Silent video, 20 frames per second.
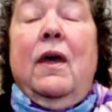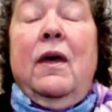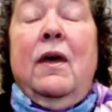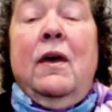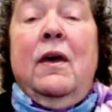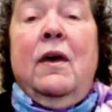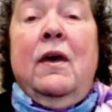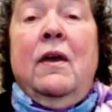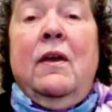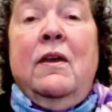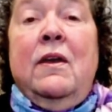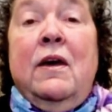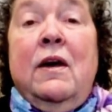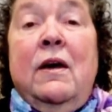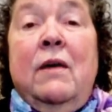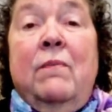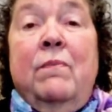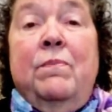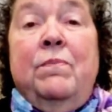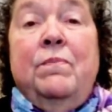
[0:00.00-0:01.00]
And
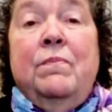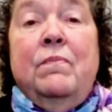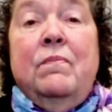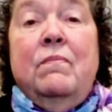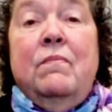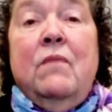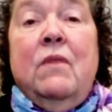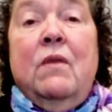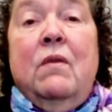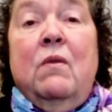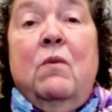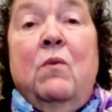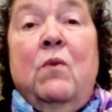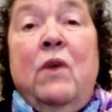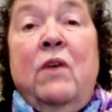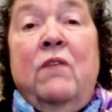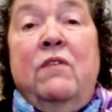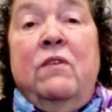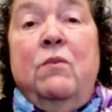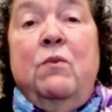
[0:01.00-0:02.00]
um,
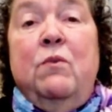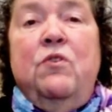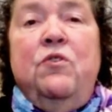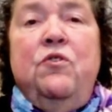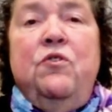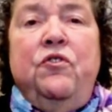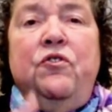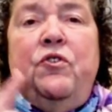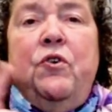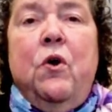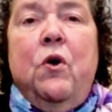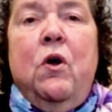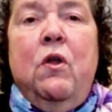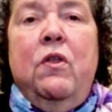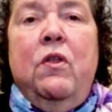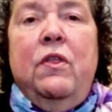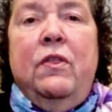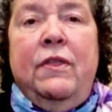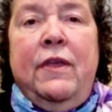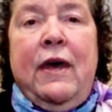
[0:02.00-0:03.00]
I said, "What you
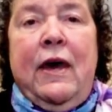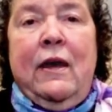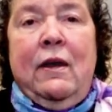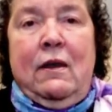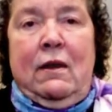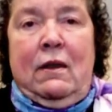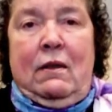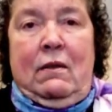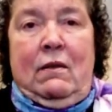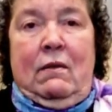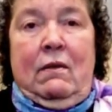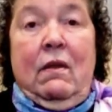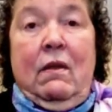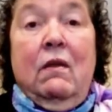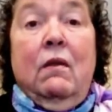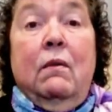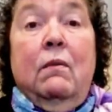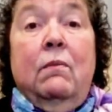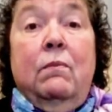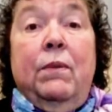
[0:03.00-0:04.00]
stole that
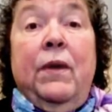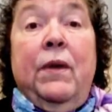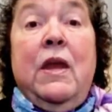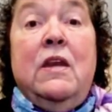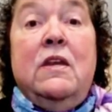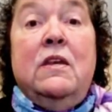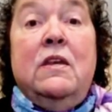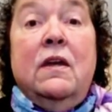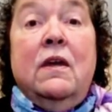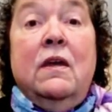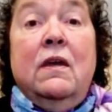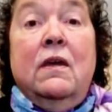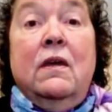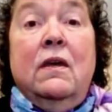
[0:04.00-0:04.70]
painting?"